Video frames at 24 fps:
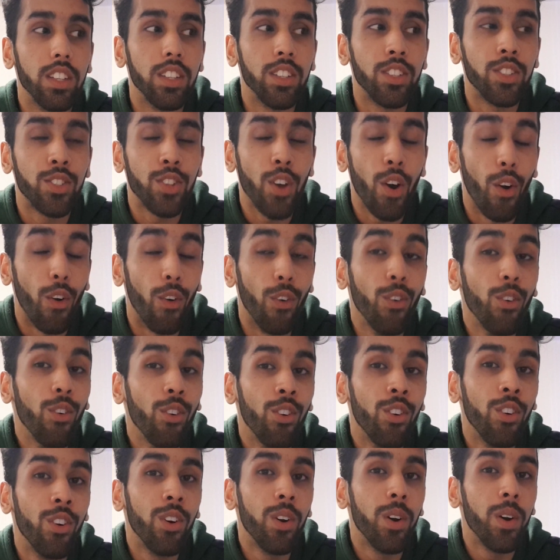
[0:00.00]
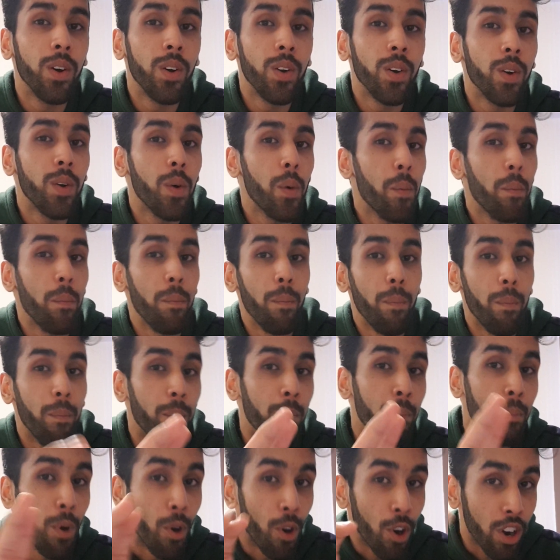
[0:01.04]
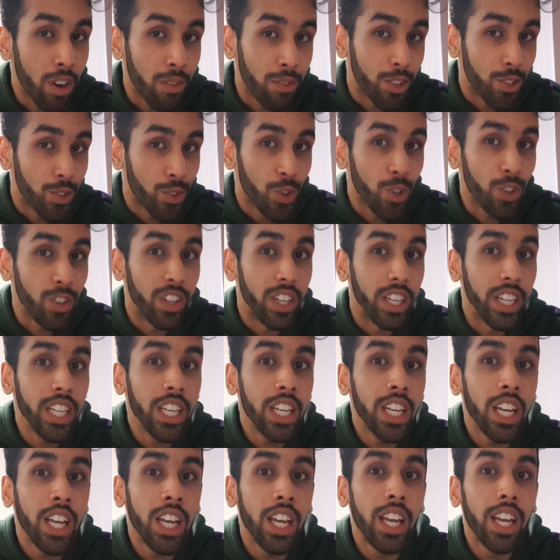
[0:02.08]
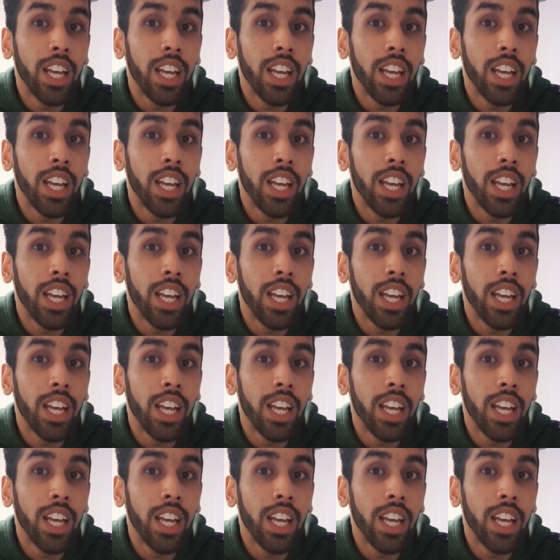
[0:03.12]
So, moral of the story,